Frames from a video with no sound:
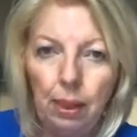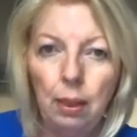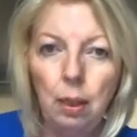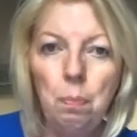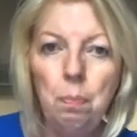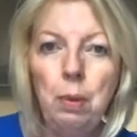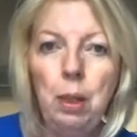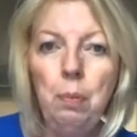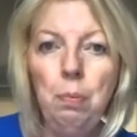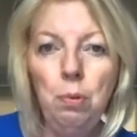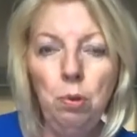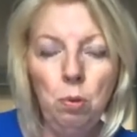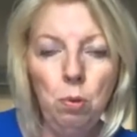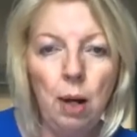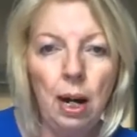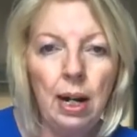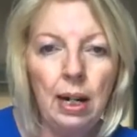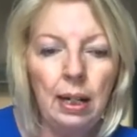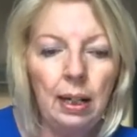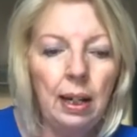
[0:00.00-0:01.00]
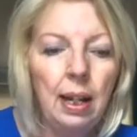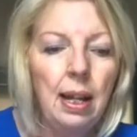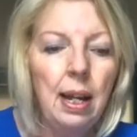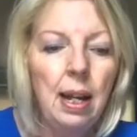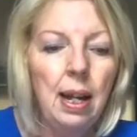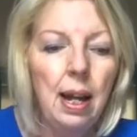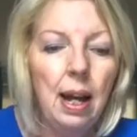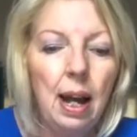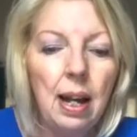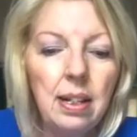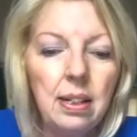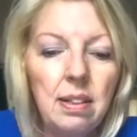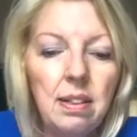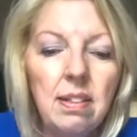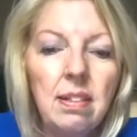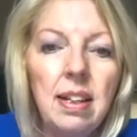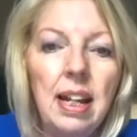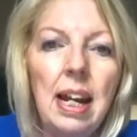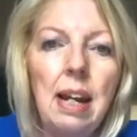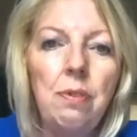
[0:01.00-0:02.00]
the people who are
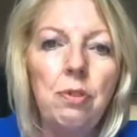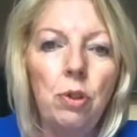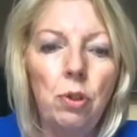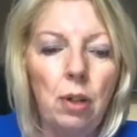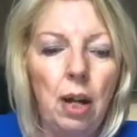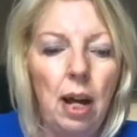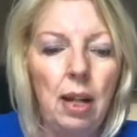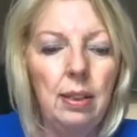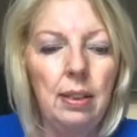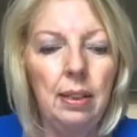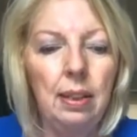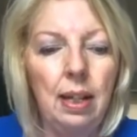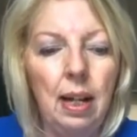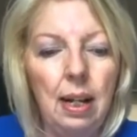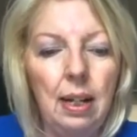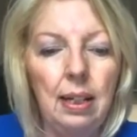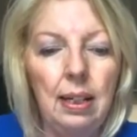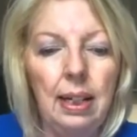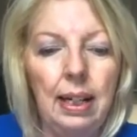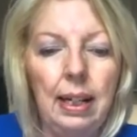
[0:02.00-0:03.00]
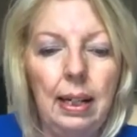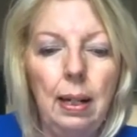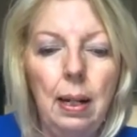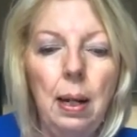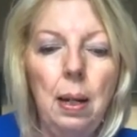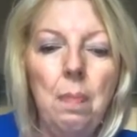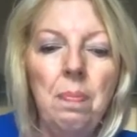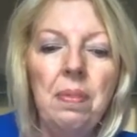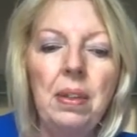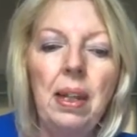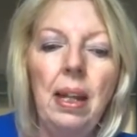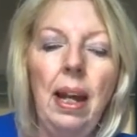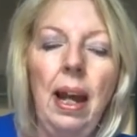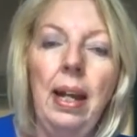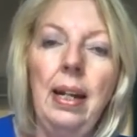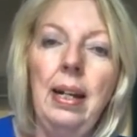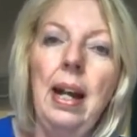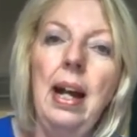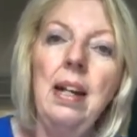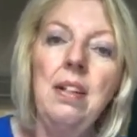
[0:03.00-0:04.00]
unsaved or ungodly.
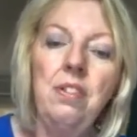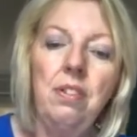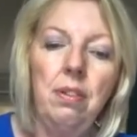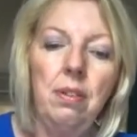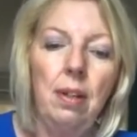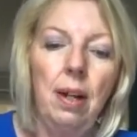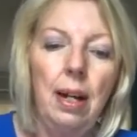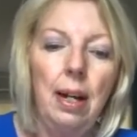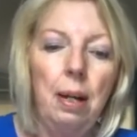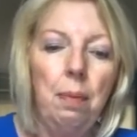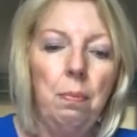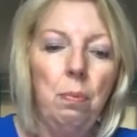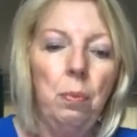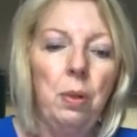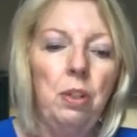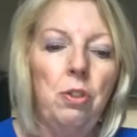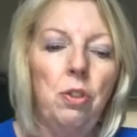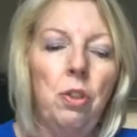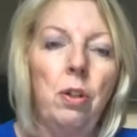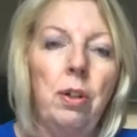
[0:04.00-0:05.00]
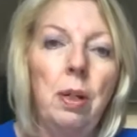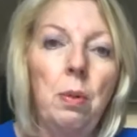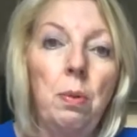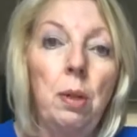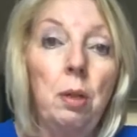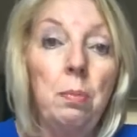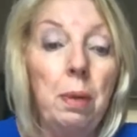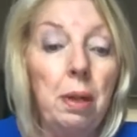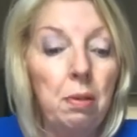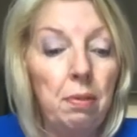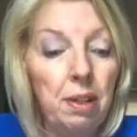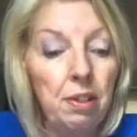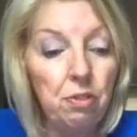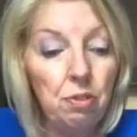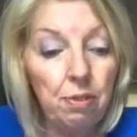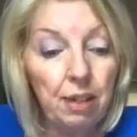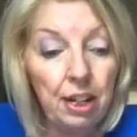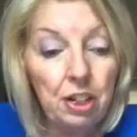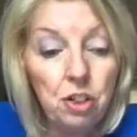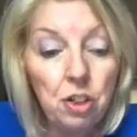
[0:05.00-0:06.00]
And last time we saw there will be
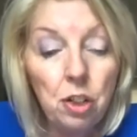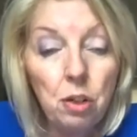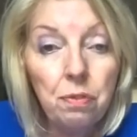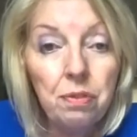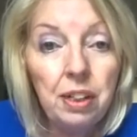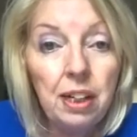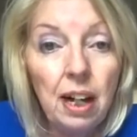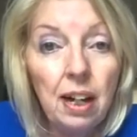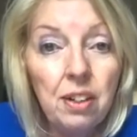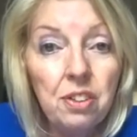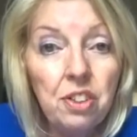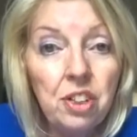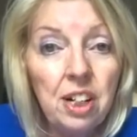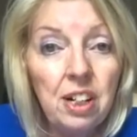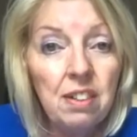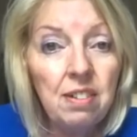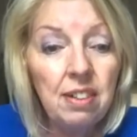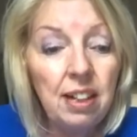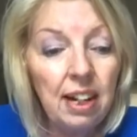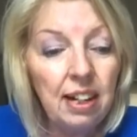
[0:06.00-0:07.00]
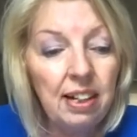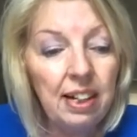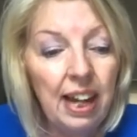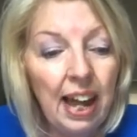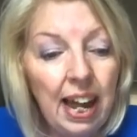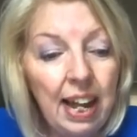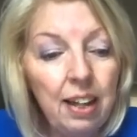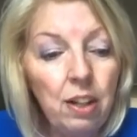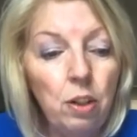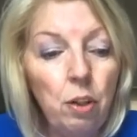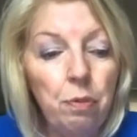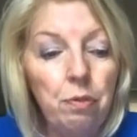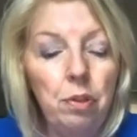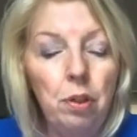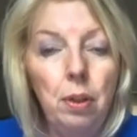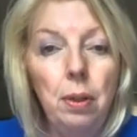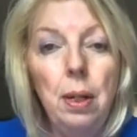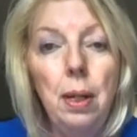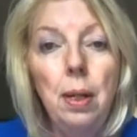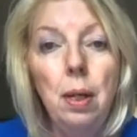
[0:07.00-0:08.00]
resurrection of the unjust at the end of
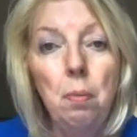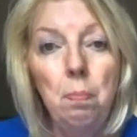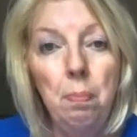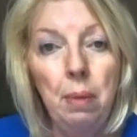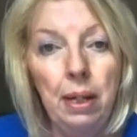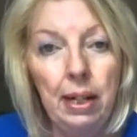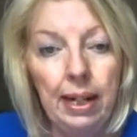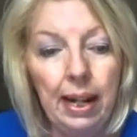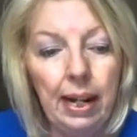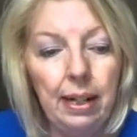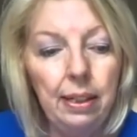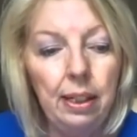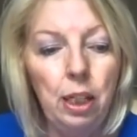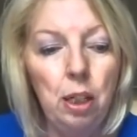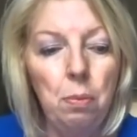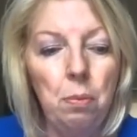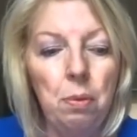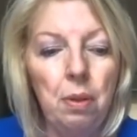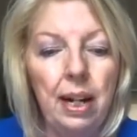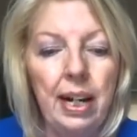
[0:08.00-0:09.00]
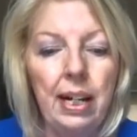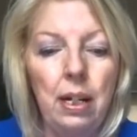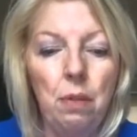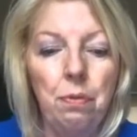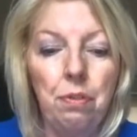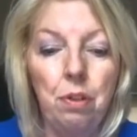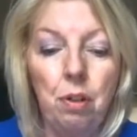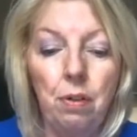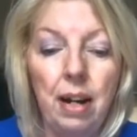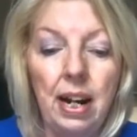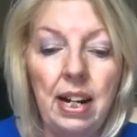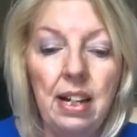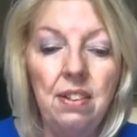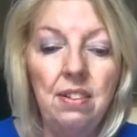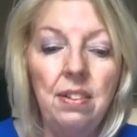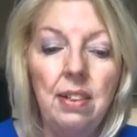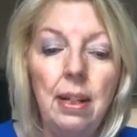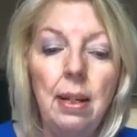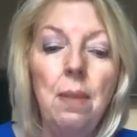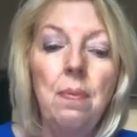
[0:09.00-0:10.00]
the millennium reign of
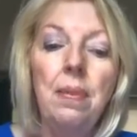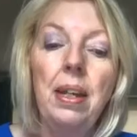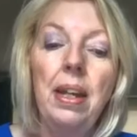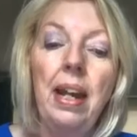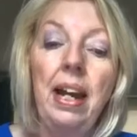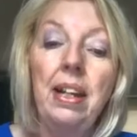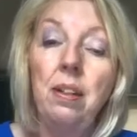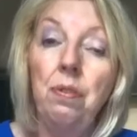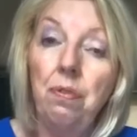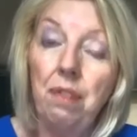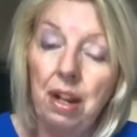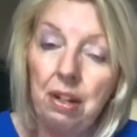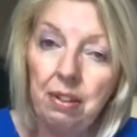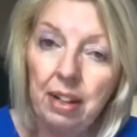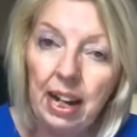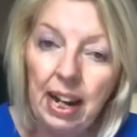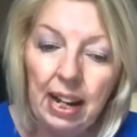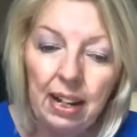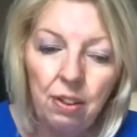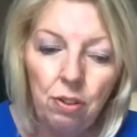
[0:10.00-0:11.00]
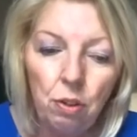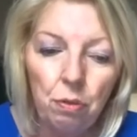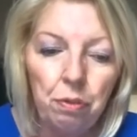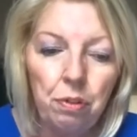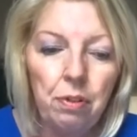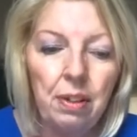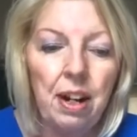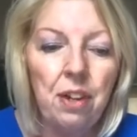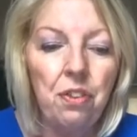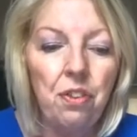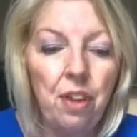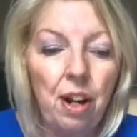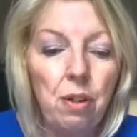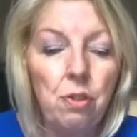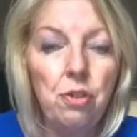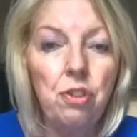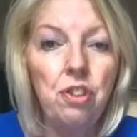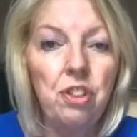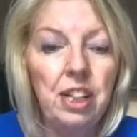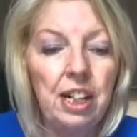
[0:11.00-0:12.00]
Christ. At the very end of Christ's
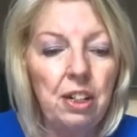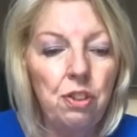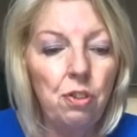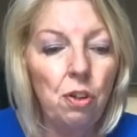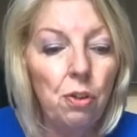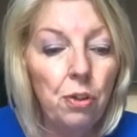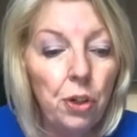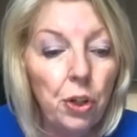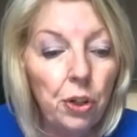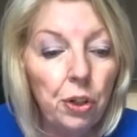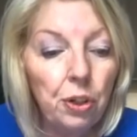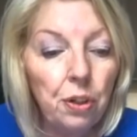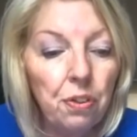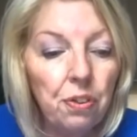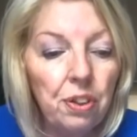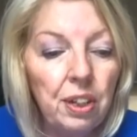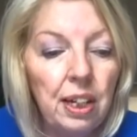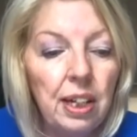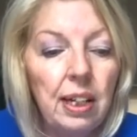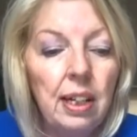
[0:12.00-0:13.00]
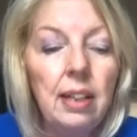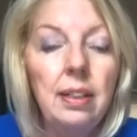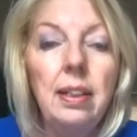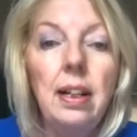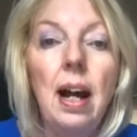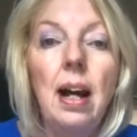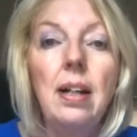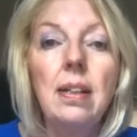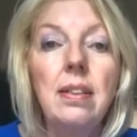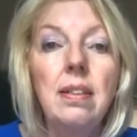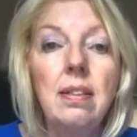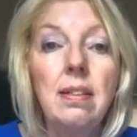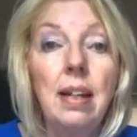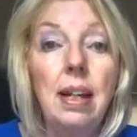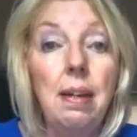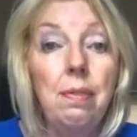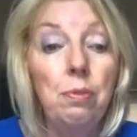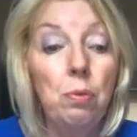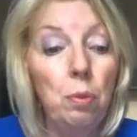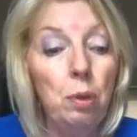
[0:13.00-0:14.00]
thousand years on earth, the
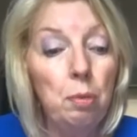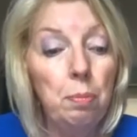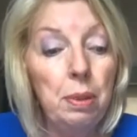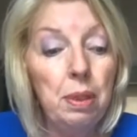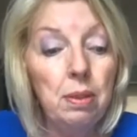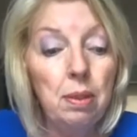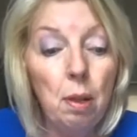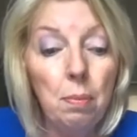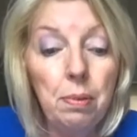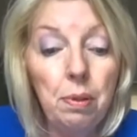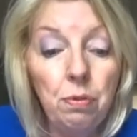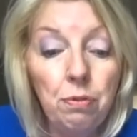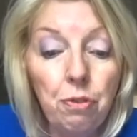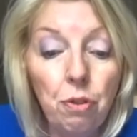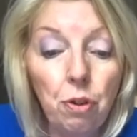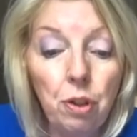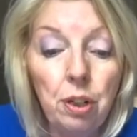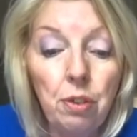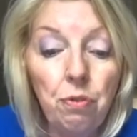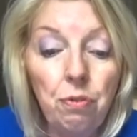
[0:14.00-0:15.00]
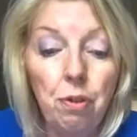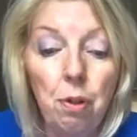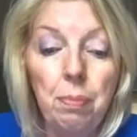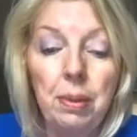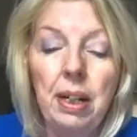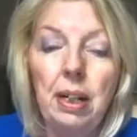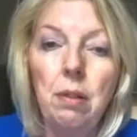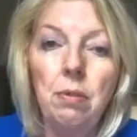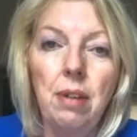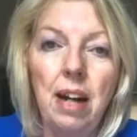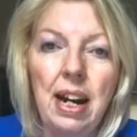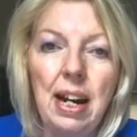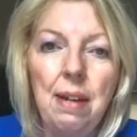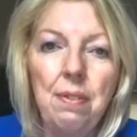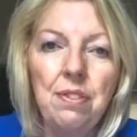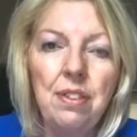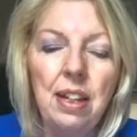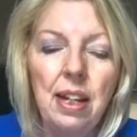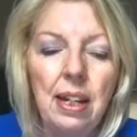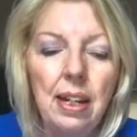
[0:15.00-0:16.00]
unsaved will be summoned forth from their
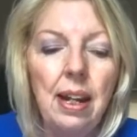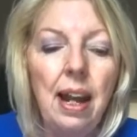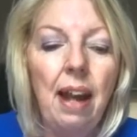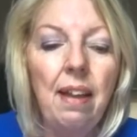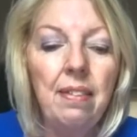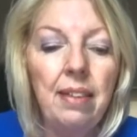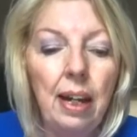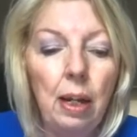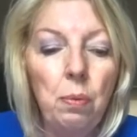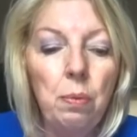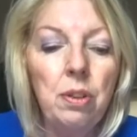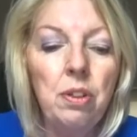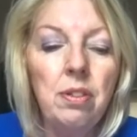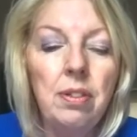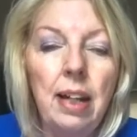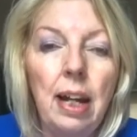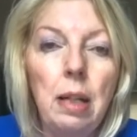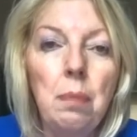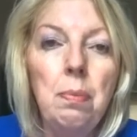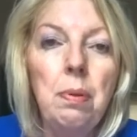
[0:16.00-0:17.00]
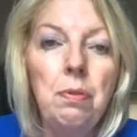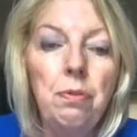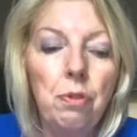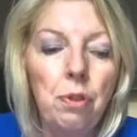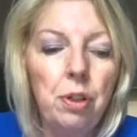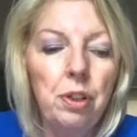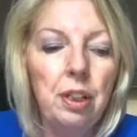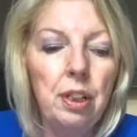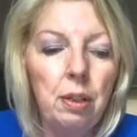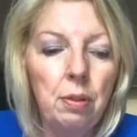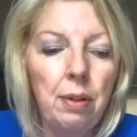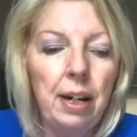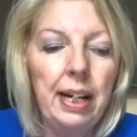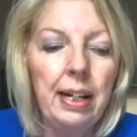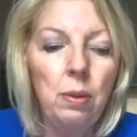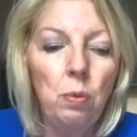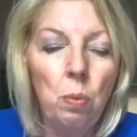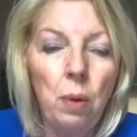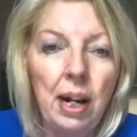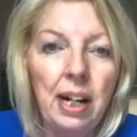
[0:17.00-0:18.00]
graves and they will stand before the
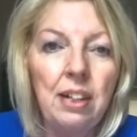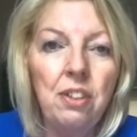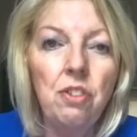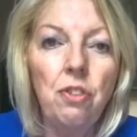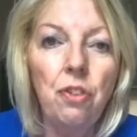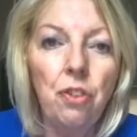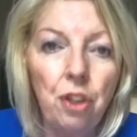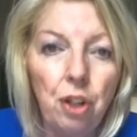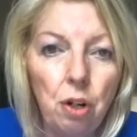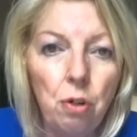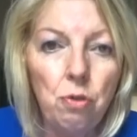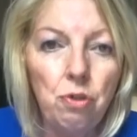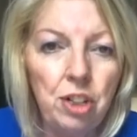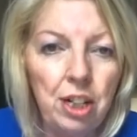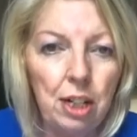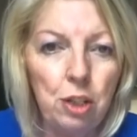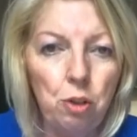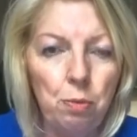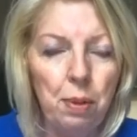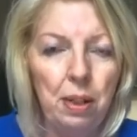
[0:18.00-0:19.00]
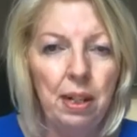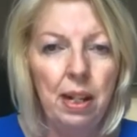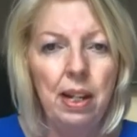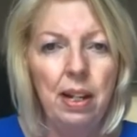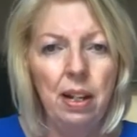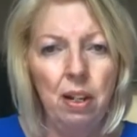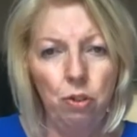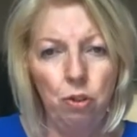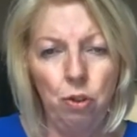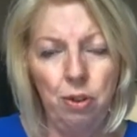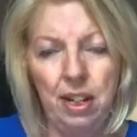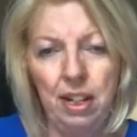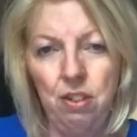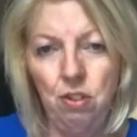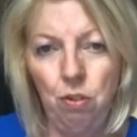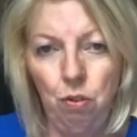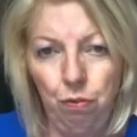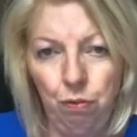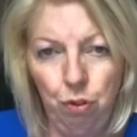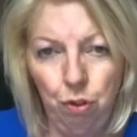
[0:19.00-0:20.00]
great white throne judgment. So
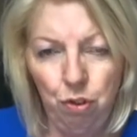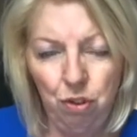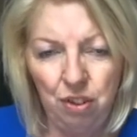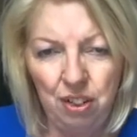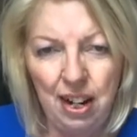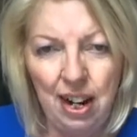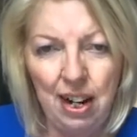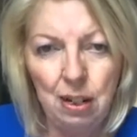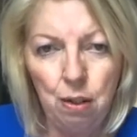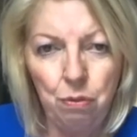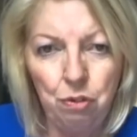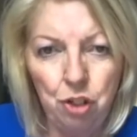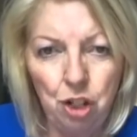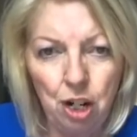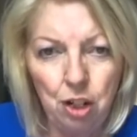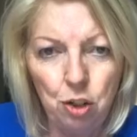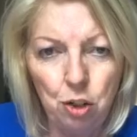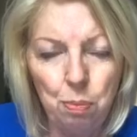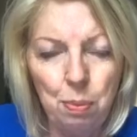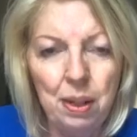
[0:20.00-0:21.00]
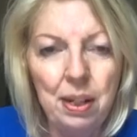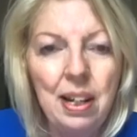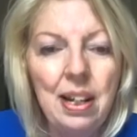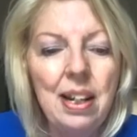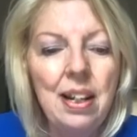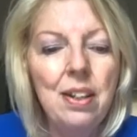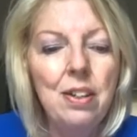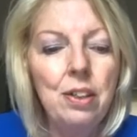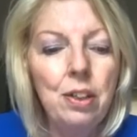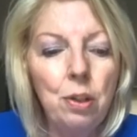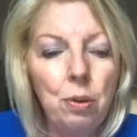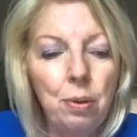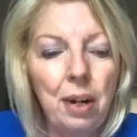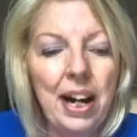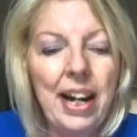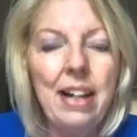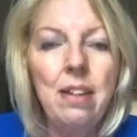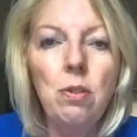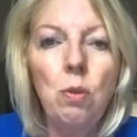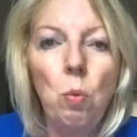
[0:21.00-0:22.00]
that's the first kind of judgment, the
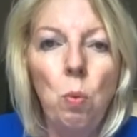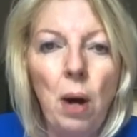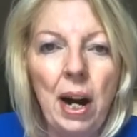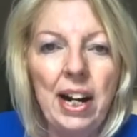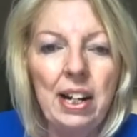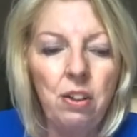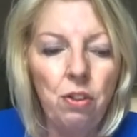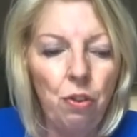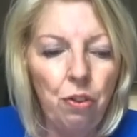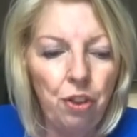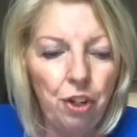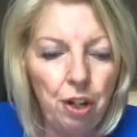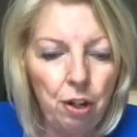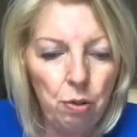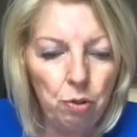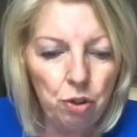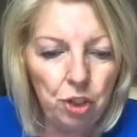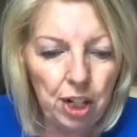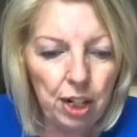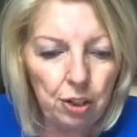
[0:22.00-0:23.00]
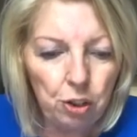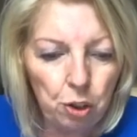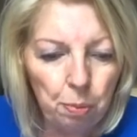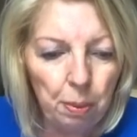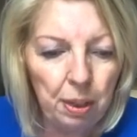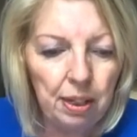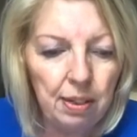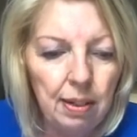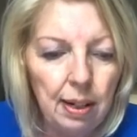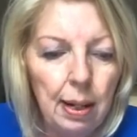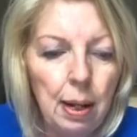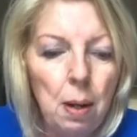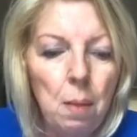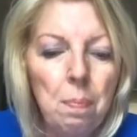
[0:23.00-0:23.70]
great white throne judgment.